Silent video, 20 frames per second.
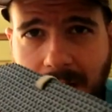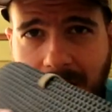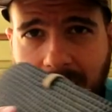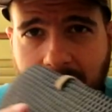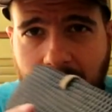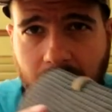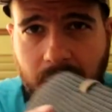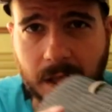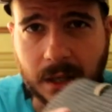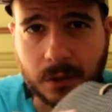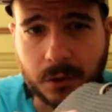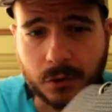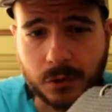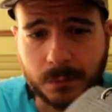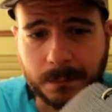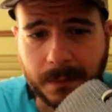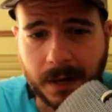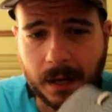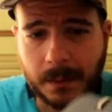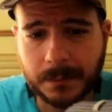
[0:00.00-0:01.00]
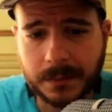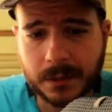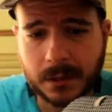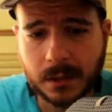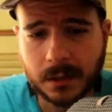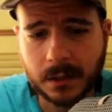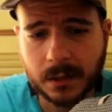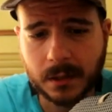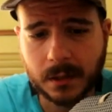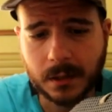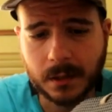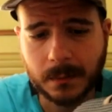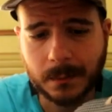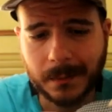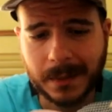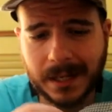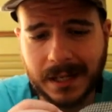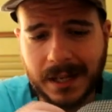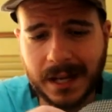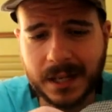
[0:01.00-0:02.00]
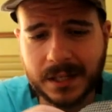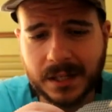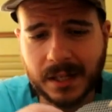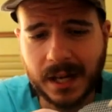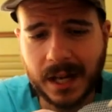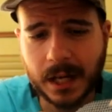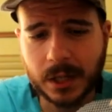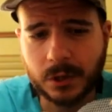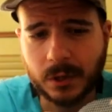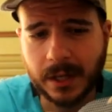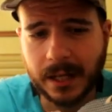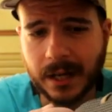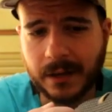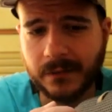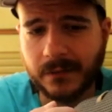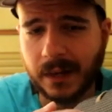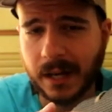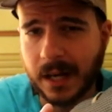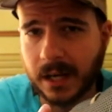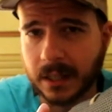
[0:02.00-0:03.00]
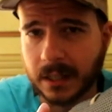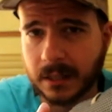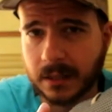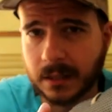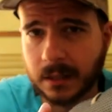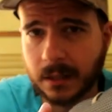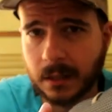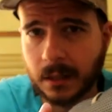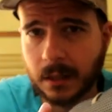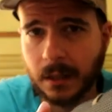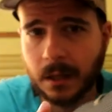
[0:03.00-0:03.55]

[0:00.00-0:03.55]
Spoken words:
it has like those bumps, but it doesn't actually have lugs.